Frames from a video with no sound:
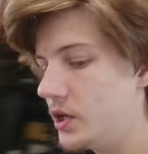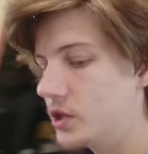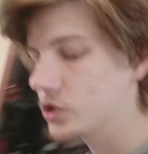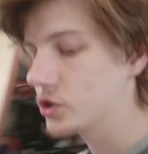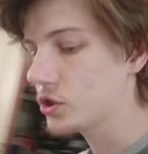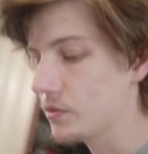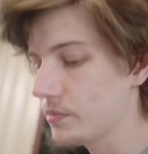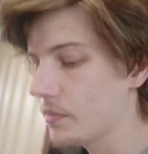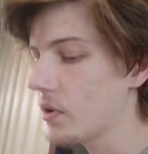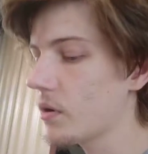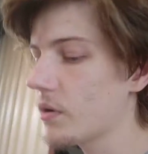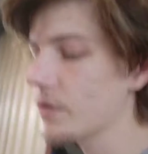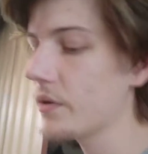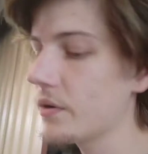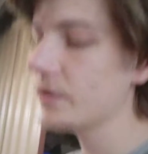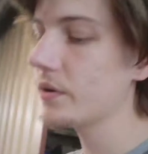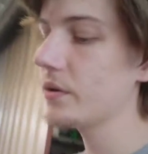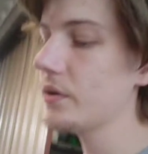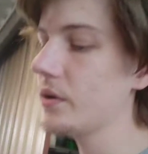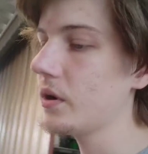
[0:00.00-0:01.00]

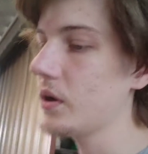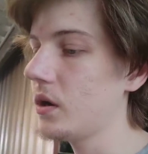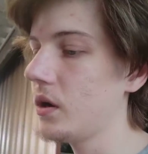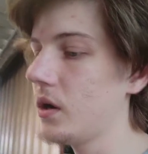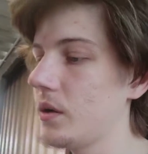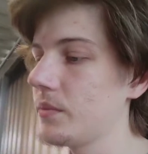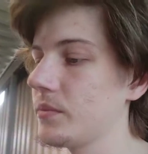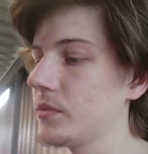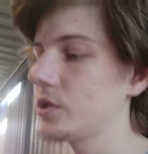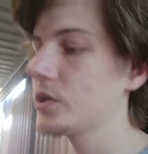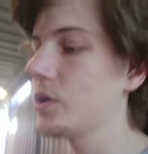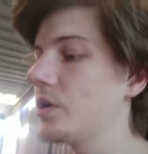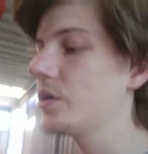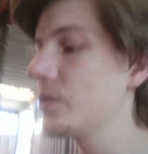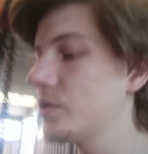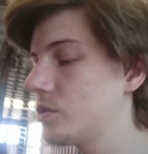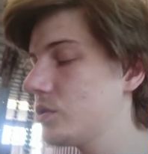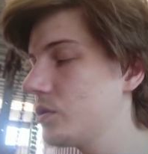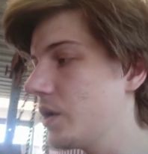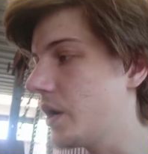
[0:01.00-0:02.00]
Tomorrow, I'm
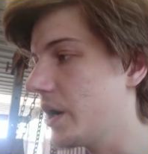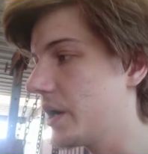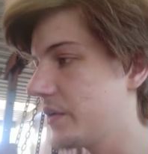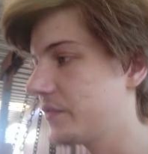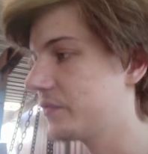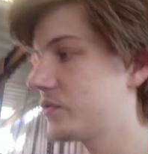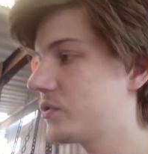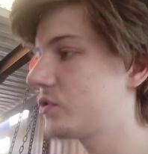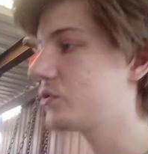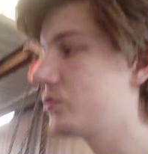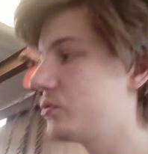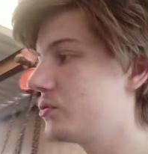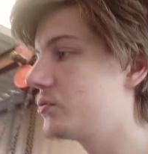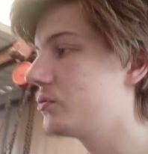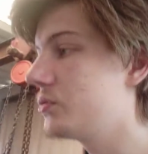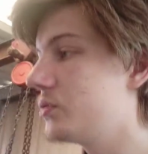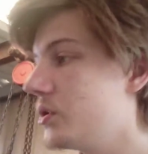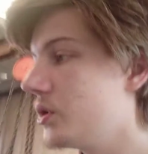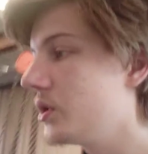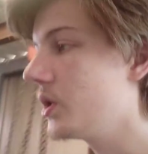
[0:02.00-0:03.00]
going to have
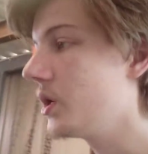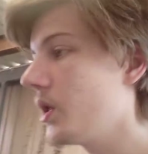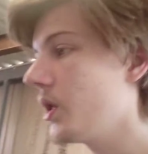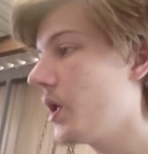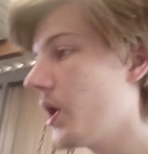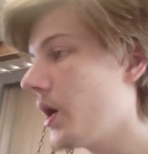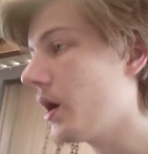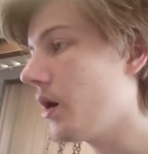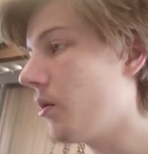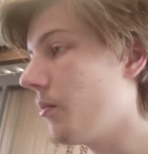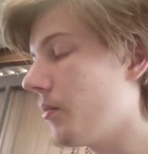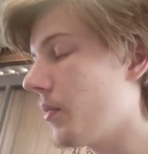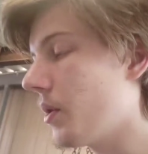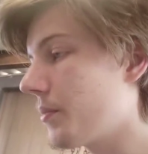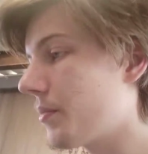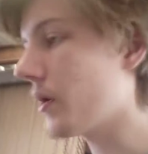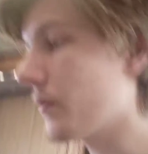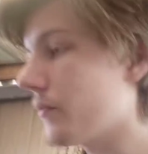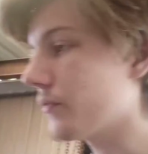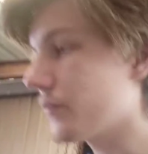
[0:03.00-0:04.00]
to help my
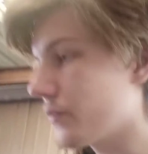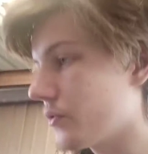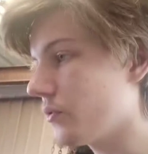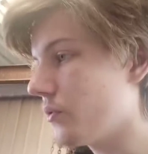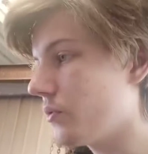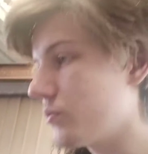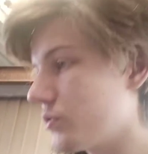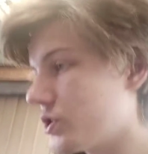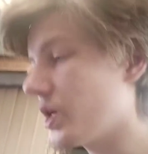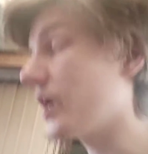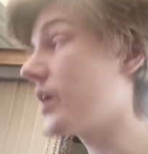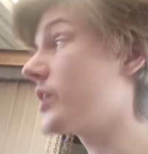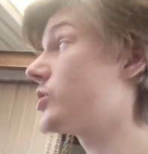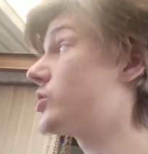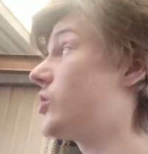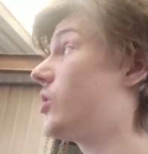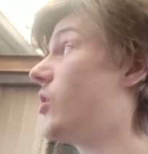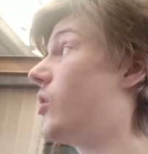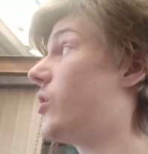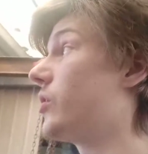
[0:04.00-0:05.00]
brother with an oil change
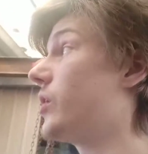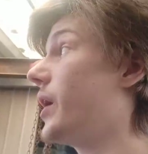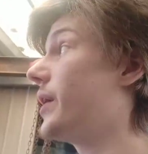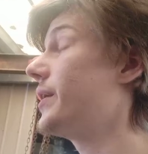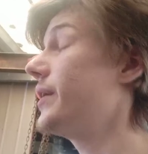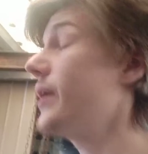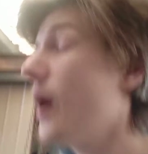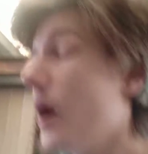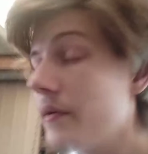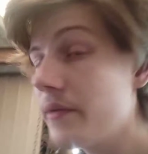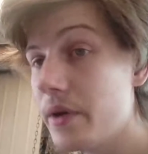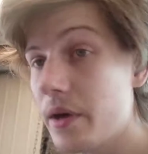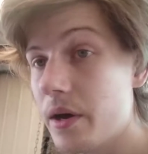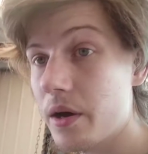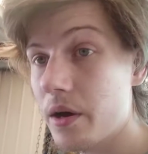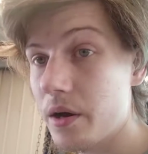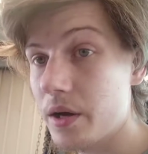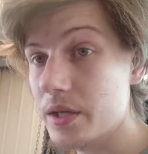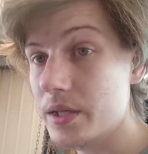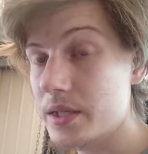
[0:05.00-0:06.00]
on another
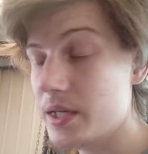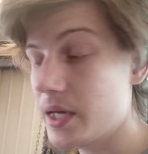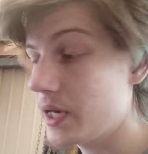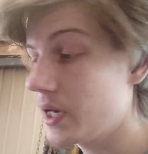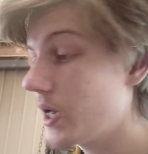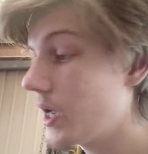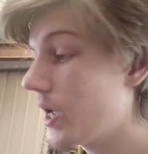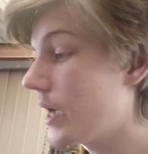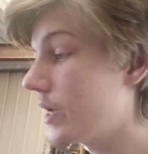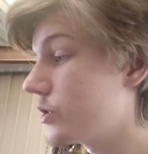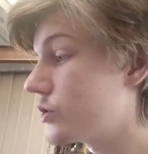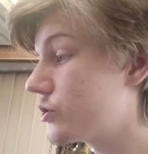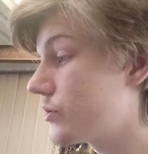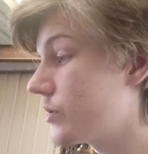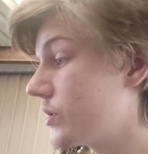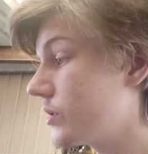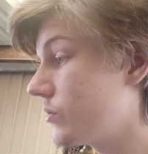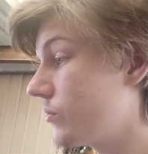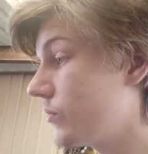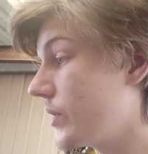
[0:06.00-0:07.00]
hot day, and
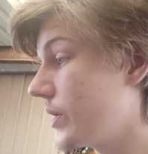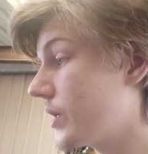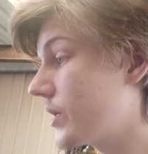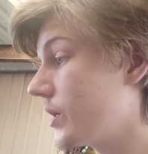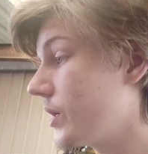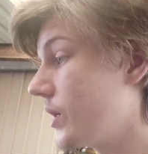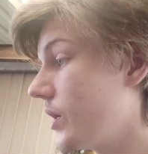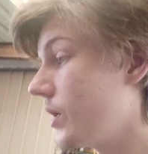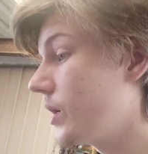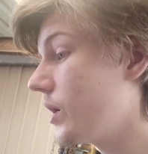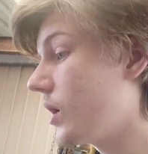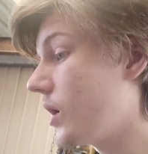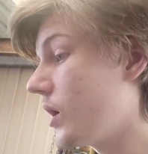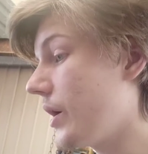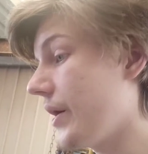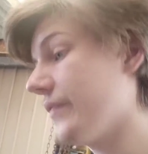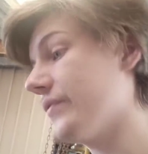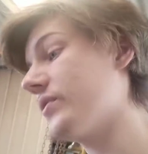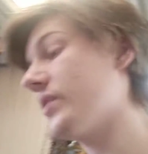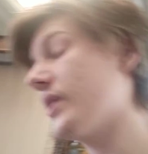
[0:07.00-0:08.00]
during the week, I
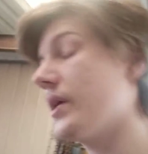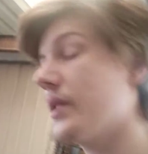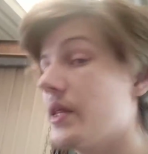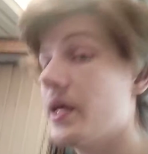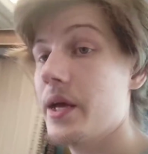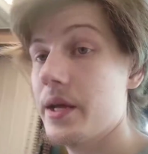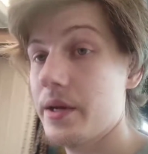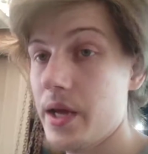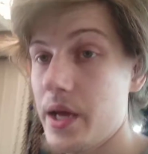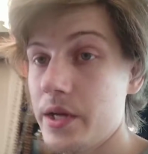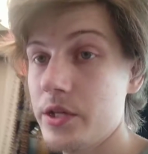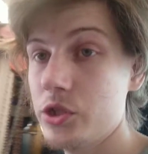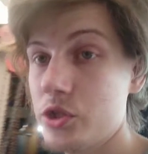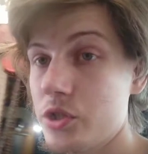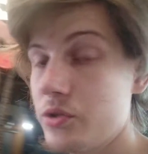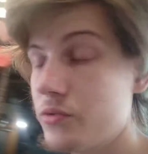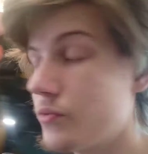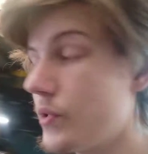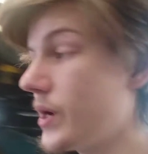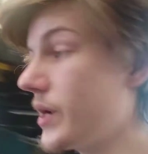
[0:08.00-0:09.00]
have to get that
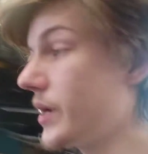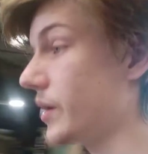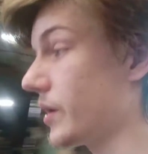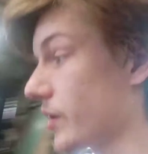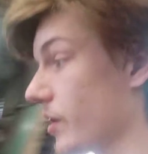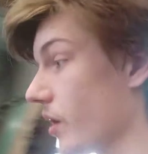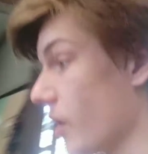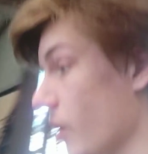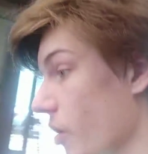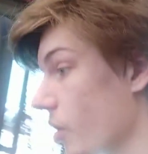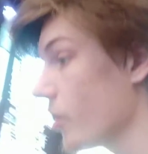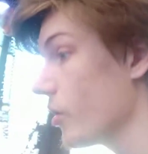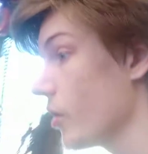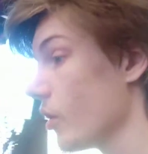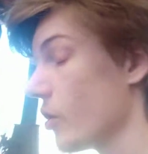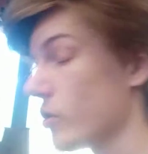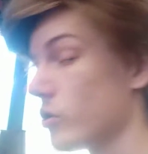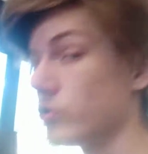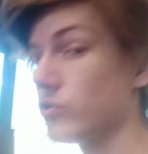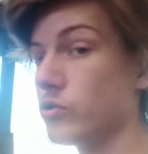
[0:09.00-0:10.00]
engine ready to go
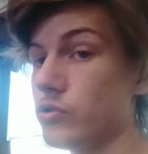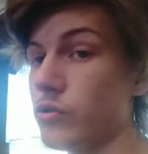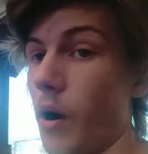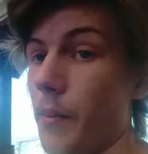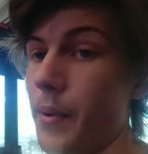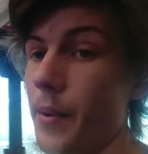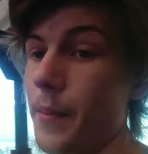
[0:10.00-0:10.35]
and drop